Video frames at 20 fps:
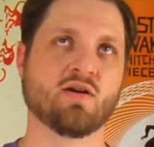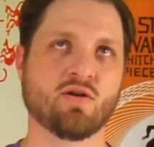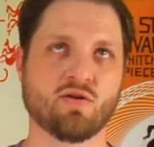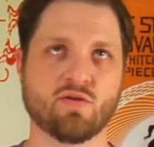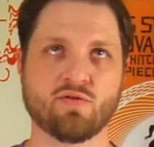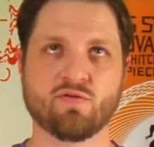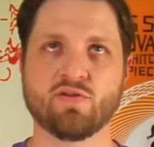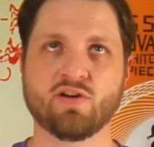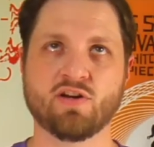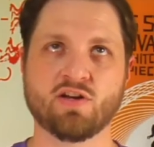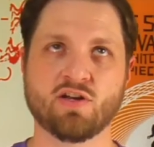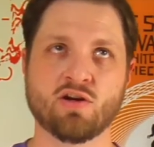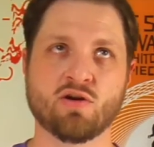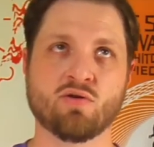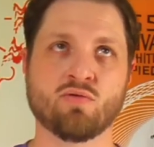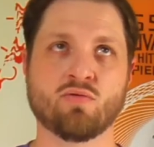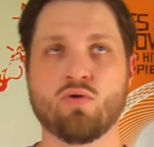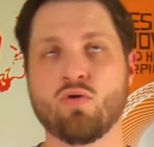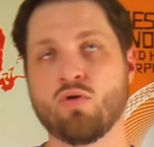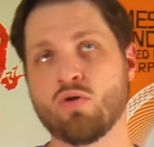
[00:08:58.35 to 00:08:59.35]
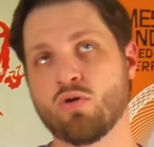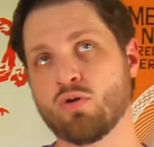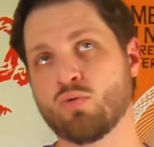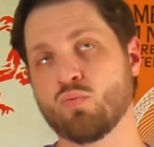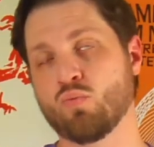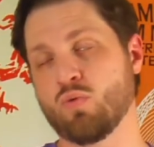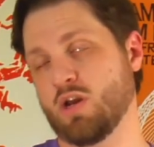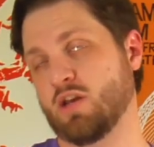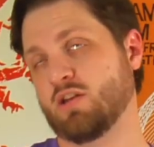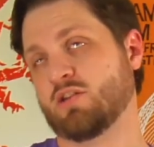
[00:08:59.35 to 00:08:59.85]
on video
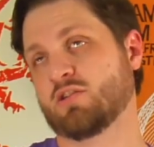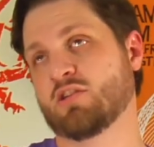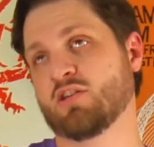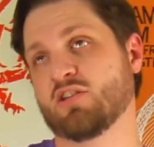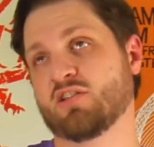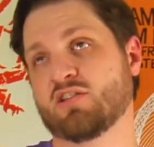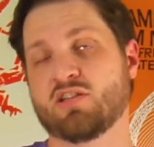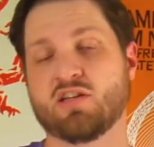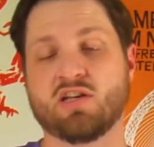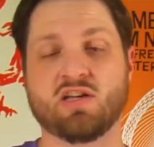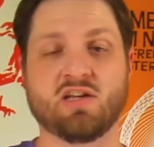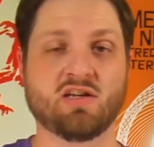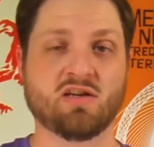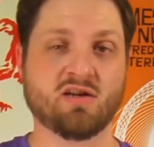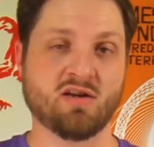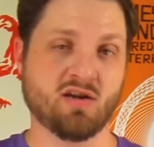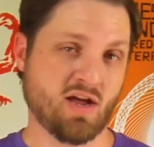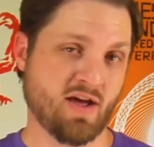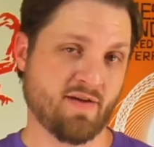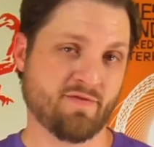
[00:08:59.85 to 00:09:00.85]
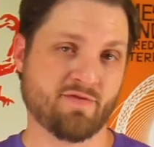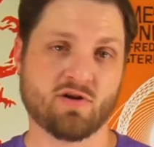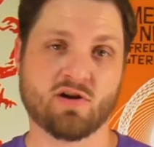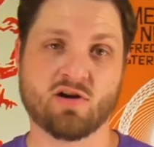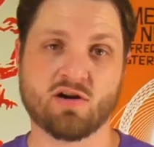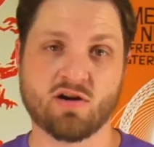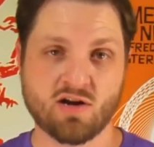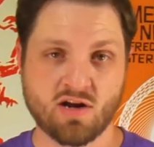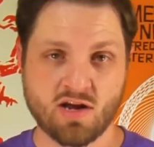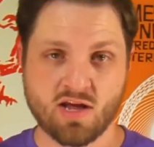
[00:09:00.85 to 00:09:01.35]
or wait to see never.